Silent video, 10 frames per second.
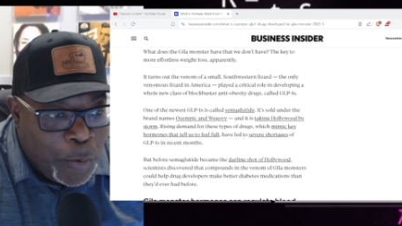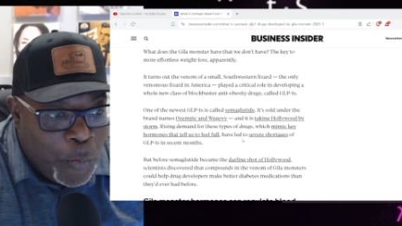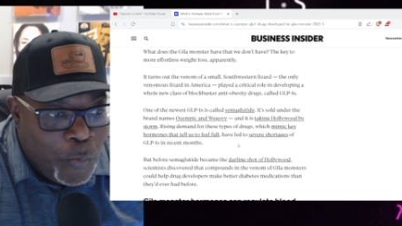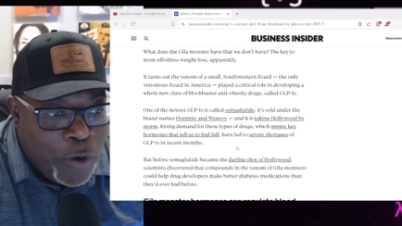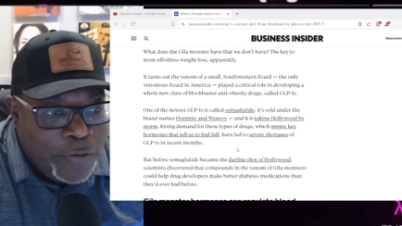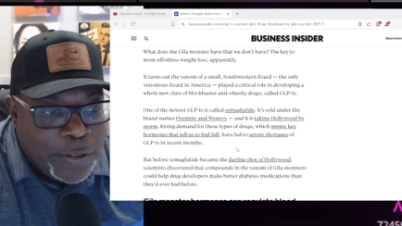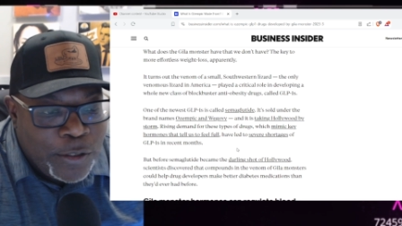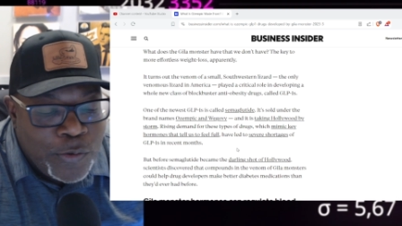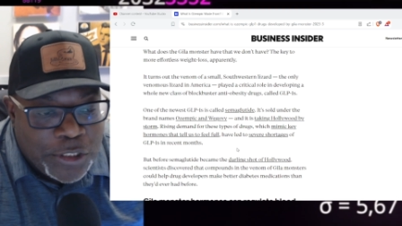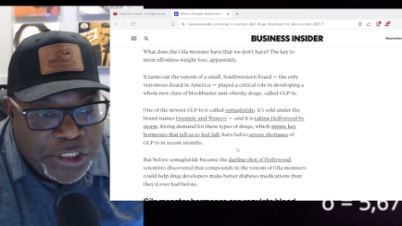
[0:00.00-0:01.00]
One of the
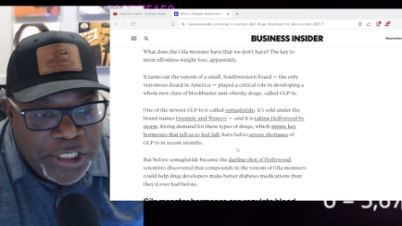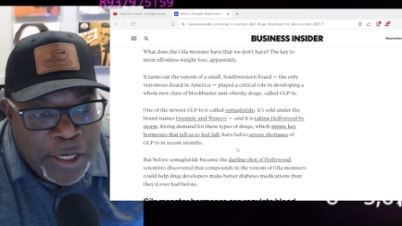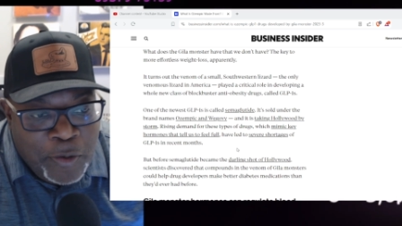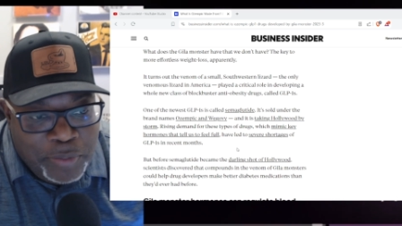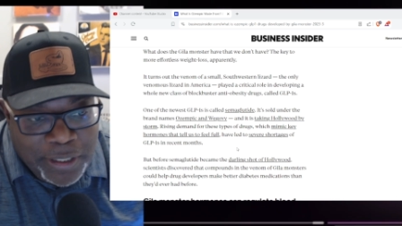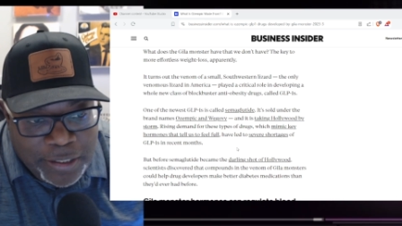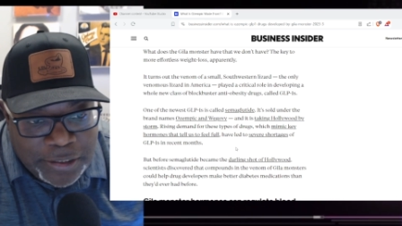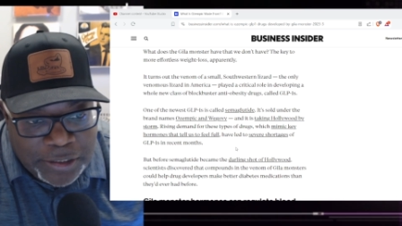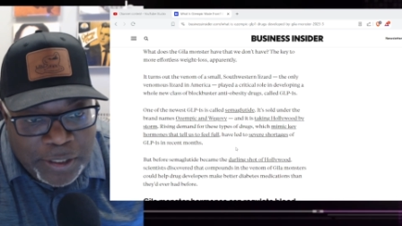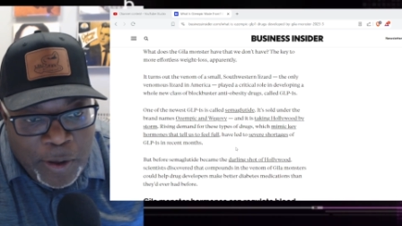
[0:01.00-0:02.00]
newest GLPs
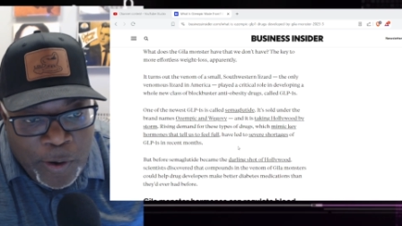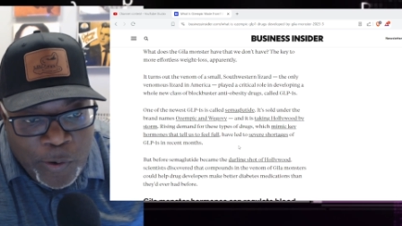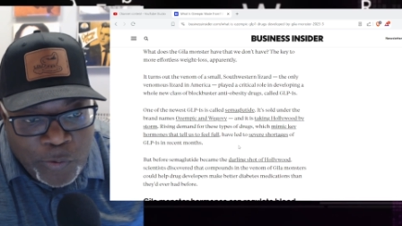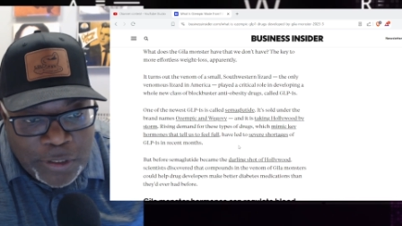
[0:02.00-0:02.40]
is called